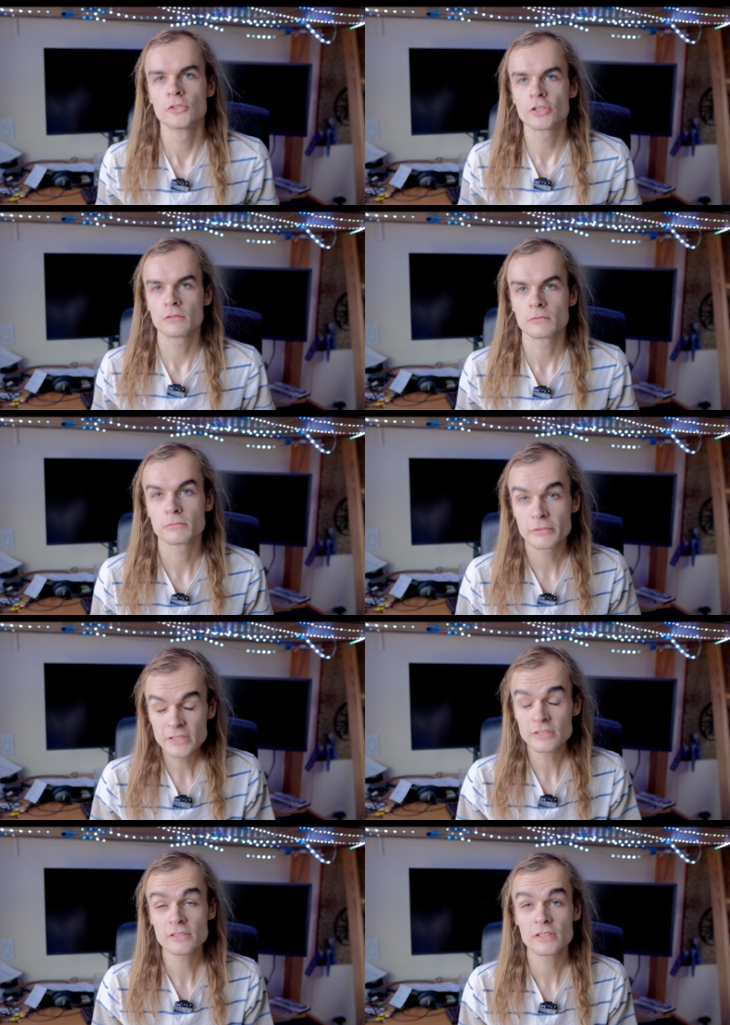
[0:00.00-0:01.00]
So
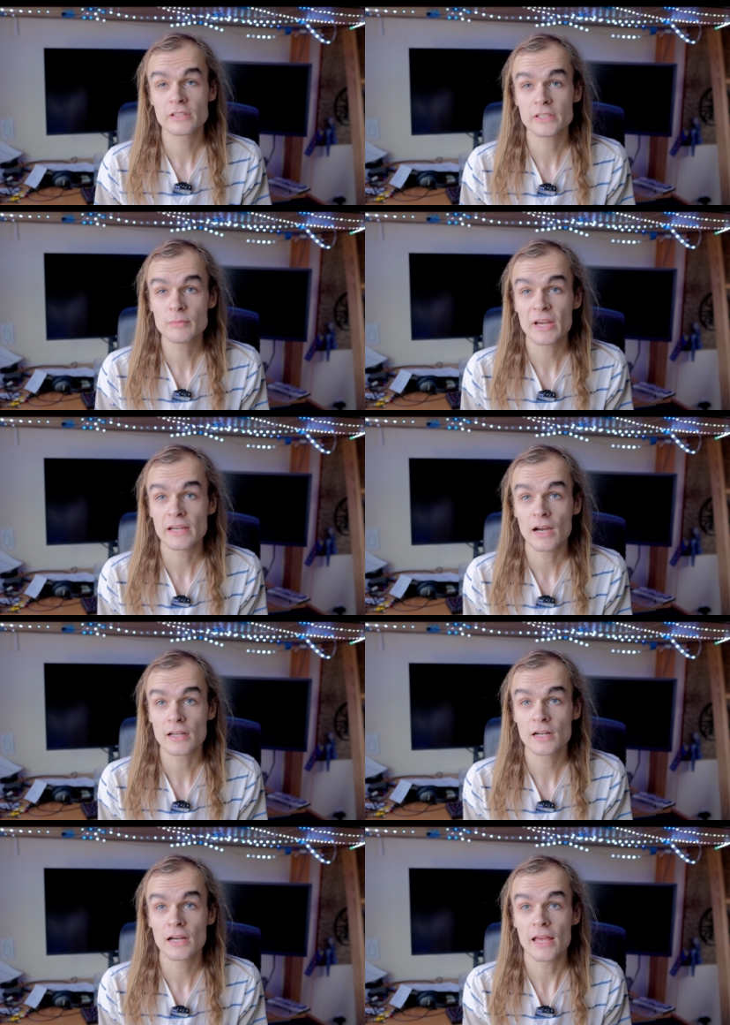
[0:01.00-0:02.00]
recently on eBay, I
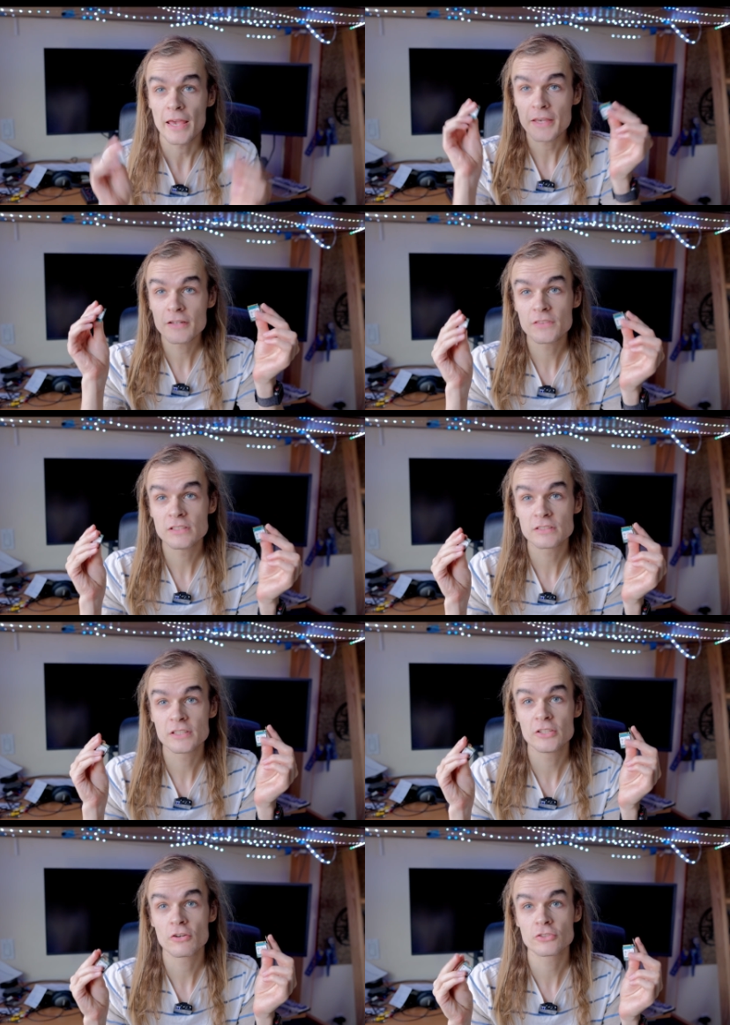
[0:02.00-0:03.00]
got eight of these
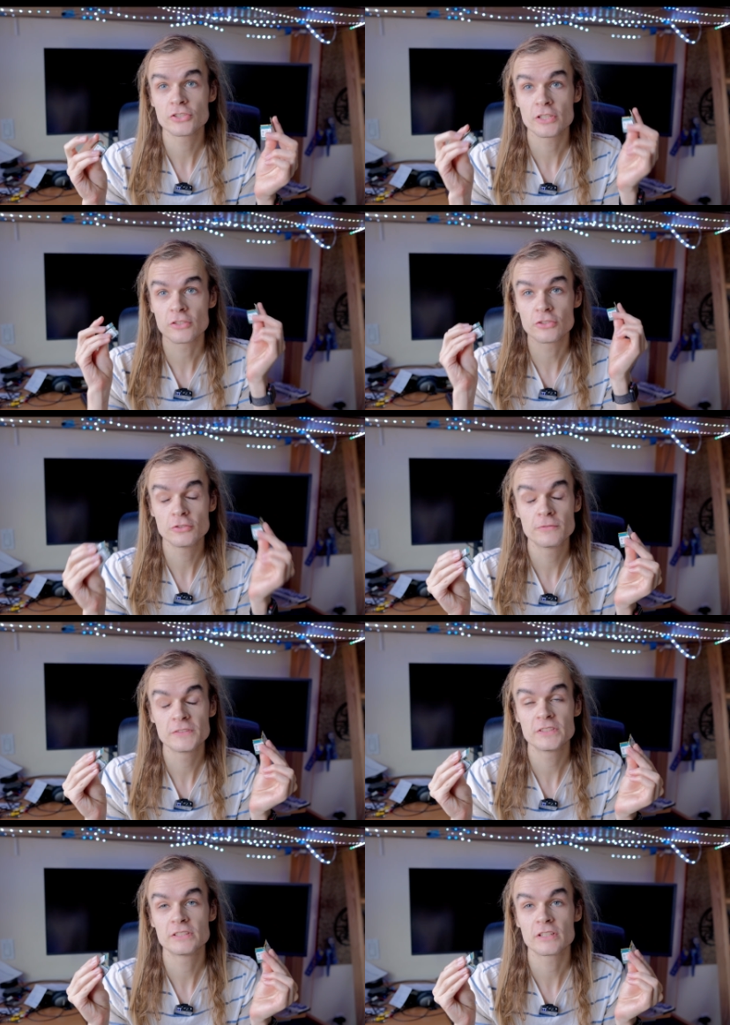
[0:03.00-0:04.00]
Kioxia
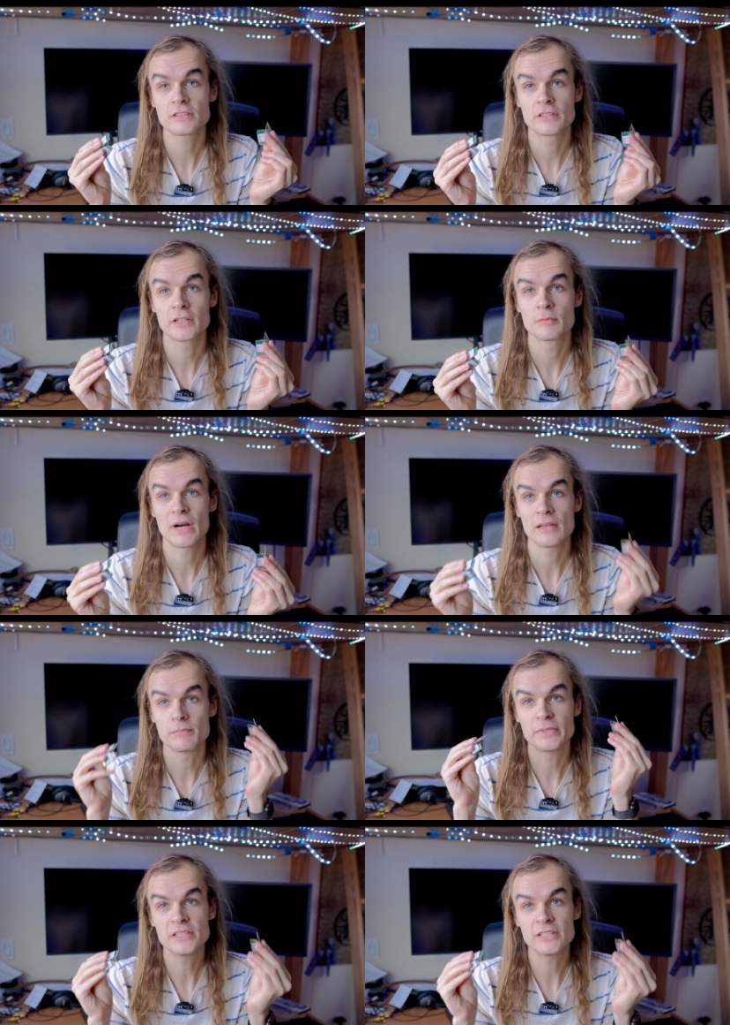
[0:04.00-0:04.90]
256GB